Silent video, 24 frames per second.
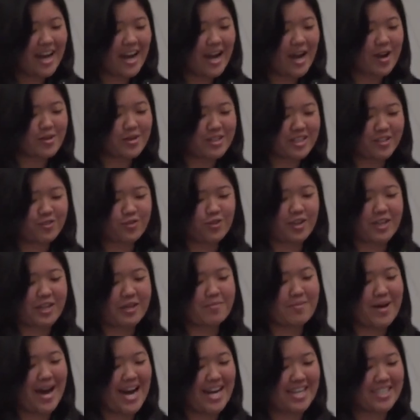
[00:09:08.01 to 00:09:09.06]
Our need for
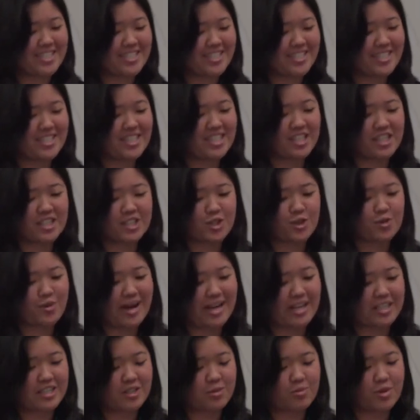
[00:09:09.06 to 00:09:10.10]
compassion and
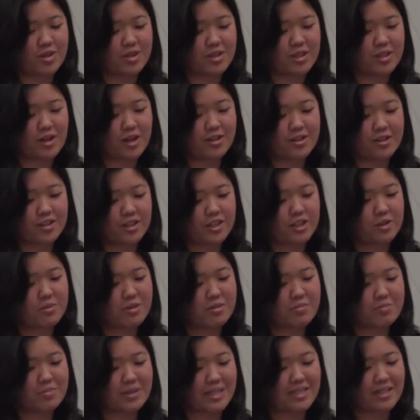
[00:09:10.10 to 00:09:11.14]
interaction with other
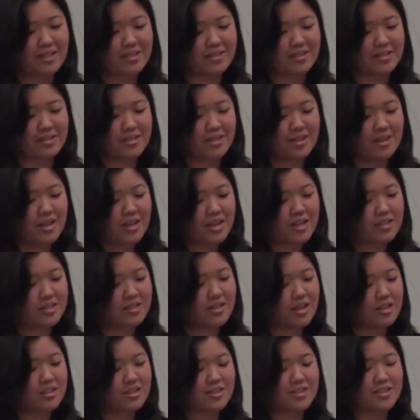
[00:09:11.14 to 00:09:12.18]
human beings is
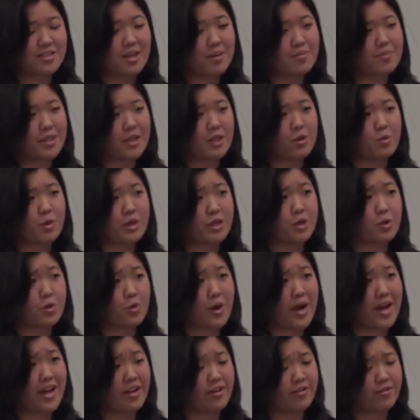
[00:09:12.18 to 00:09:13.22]
not just something we
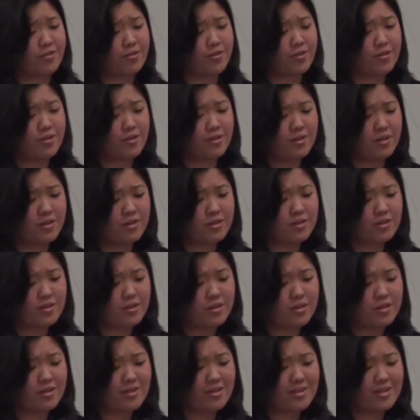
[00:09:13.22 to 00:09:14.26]
crave.
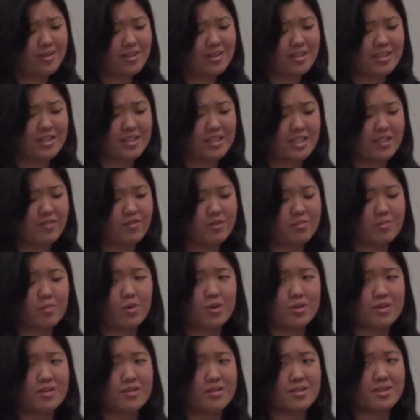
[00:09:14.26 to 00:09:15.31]
It is even
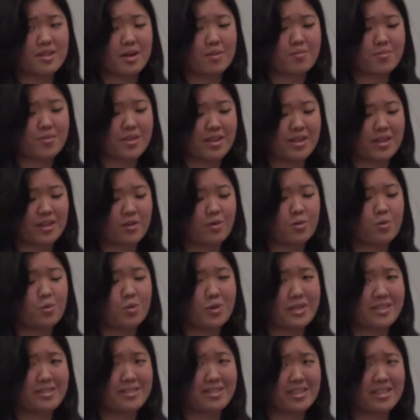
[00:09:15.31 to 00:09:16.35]
more than something
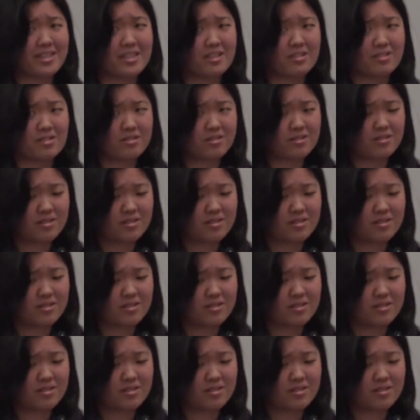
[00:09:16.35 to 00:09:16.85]
we need.